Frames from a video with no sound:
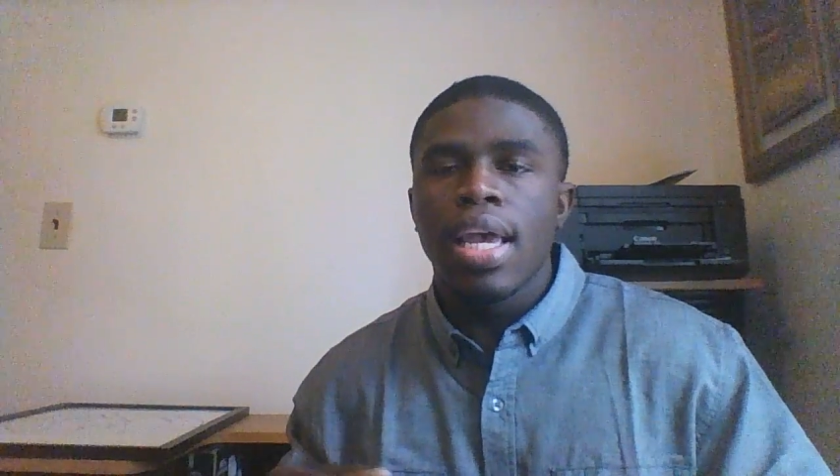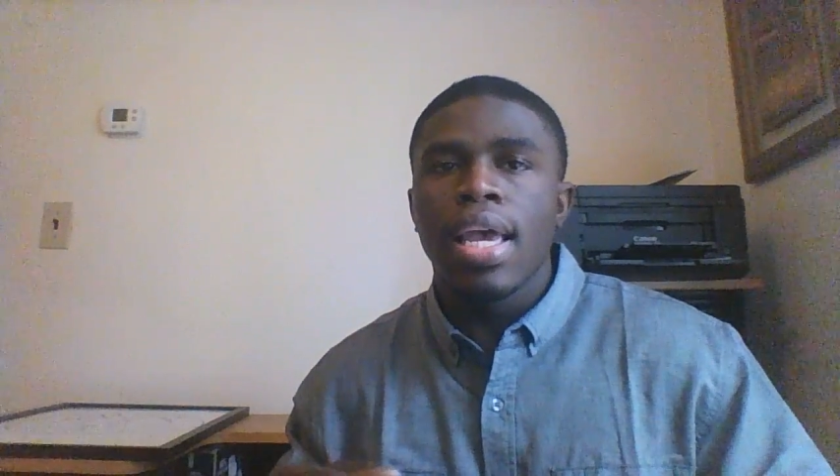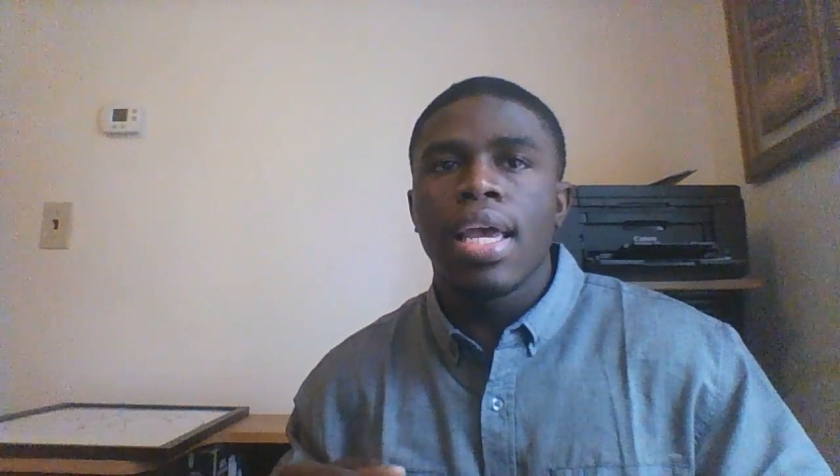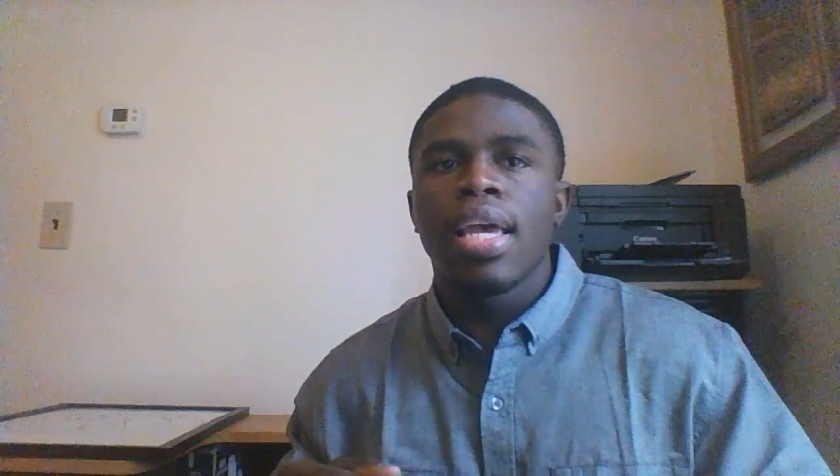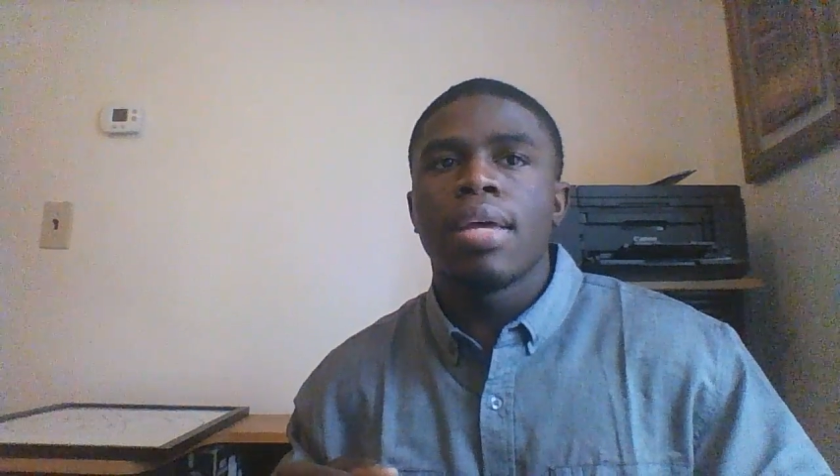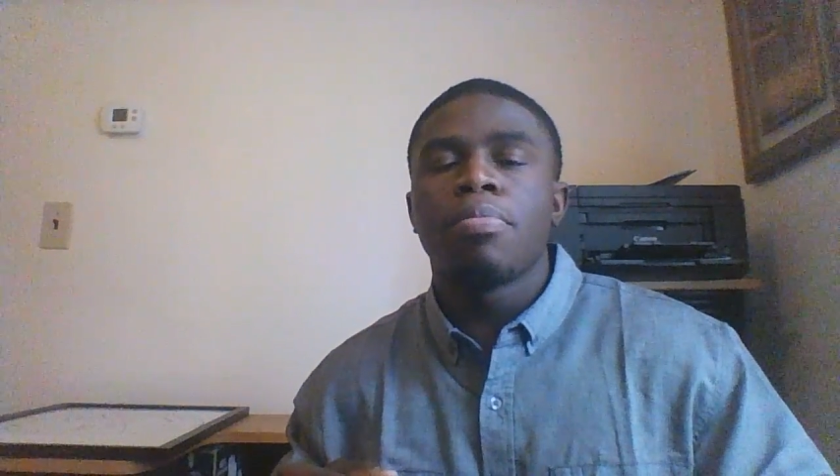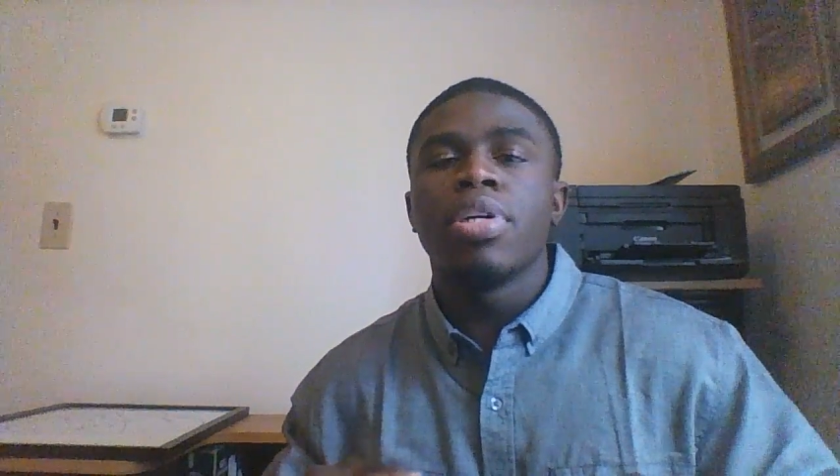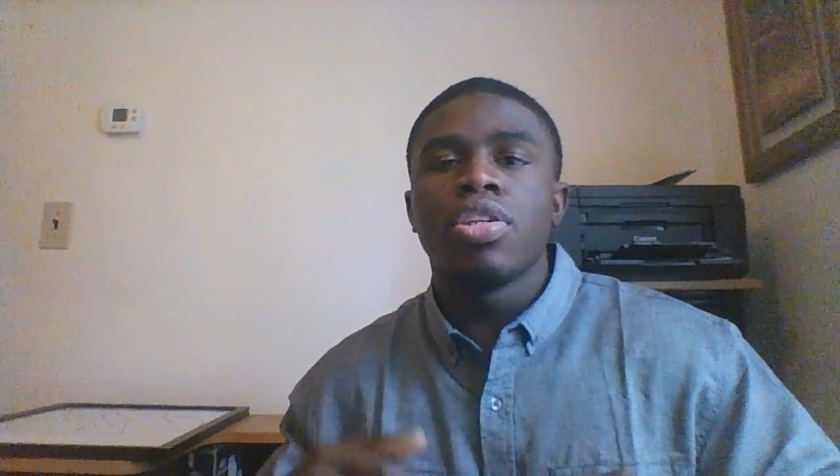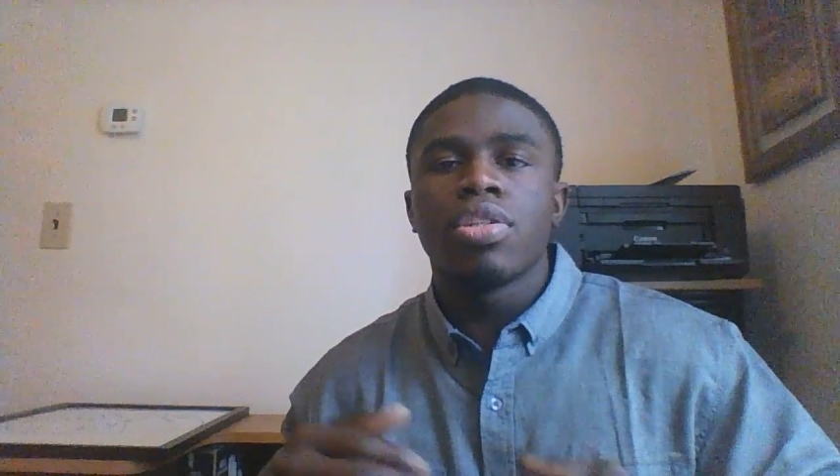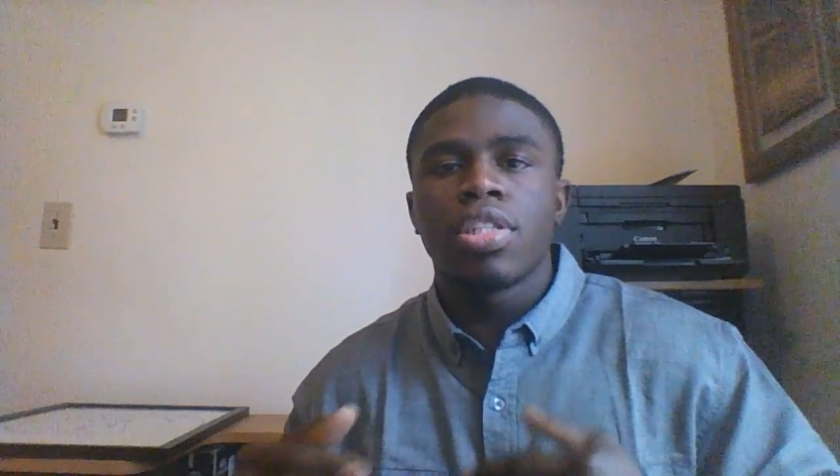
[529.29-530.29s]
and
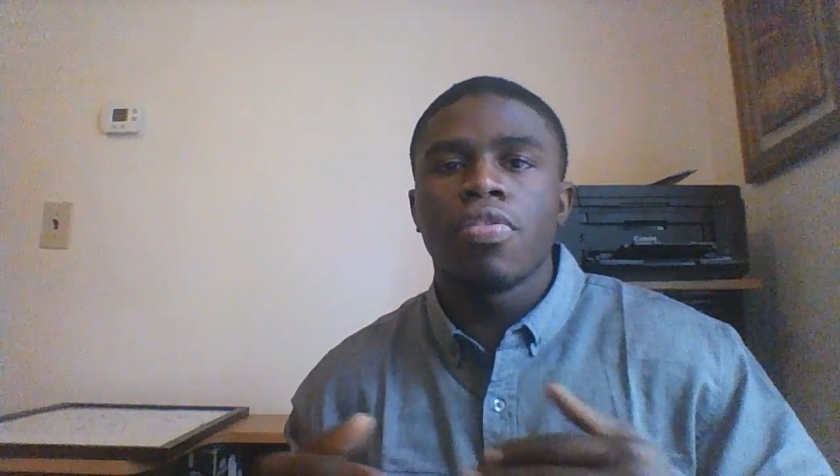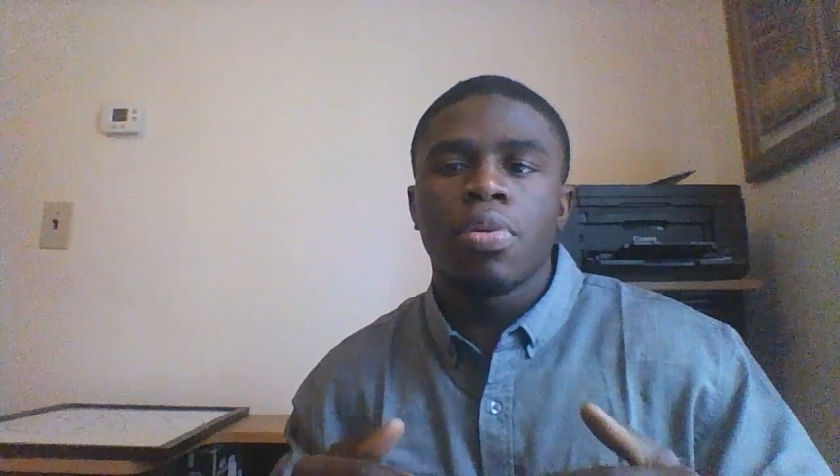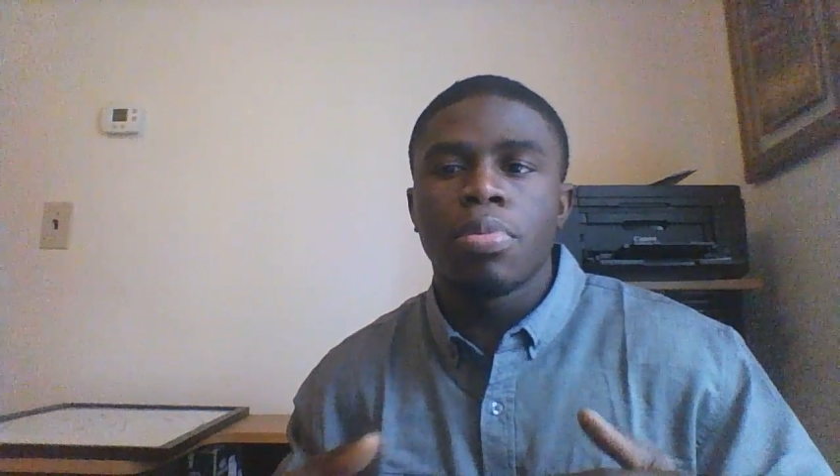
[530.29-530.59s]
putting yourself in a